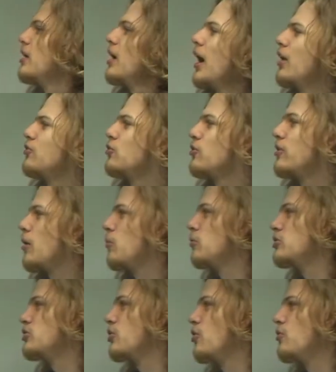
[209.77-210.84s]
And so that will
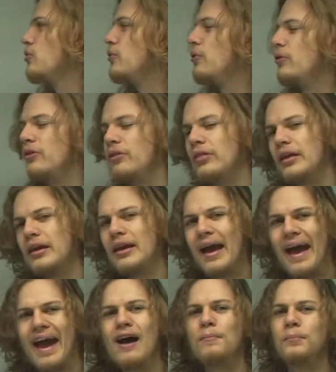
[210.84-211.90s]
show you the
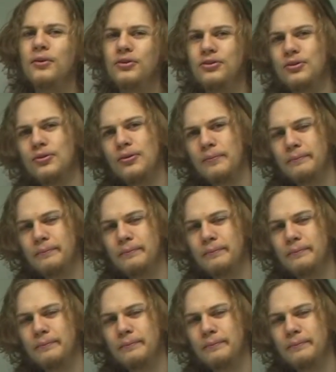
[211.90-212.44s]
amplitude.